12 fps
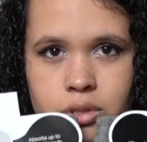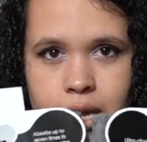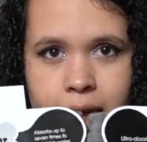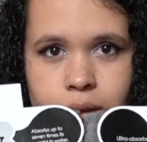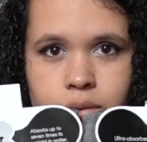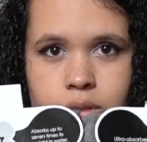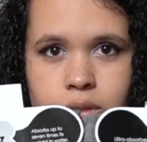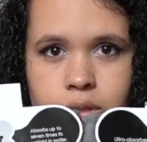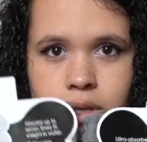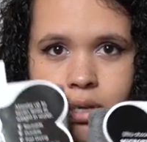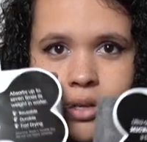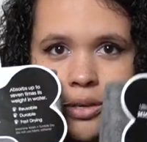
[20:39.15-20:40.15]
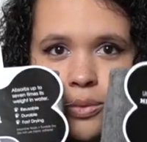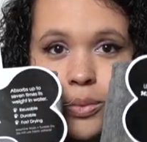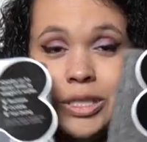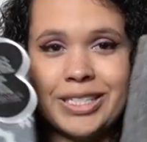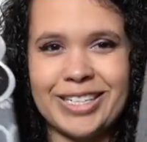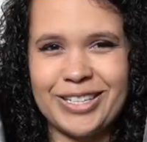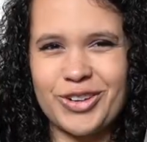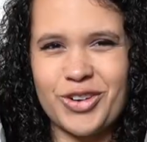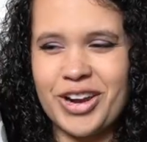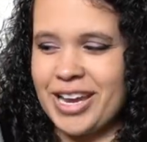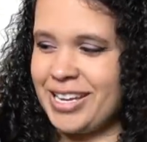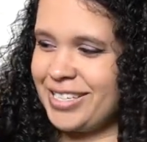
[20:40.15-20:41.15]
towels, once again
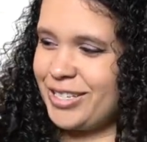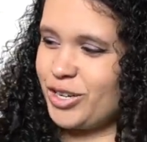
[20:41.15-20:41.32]
gray.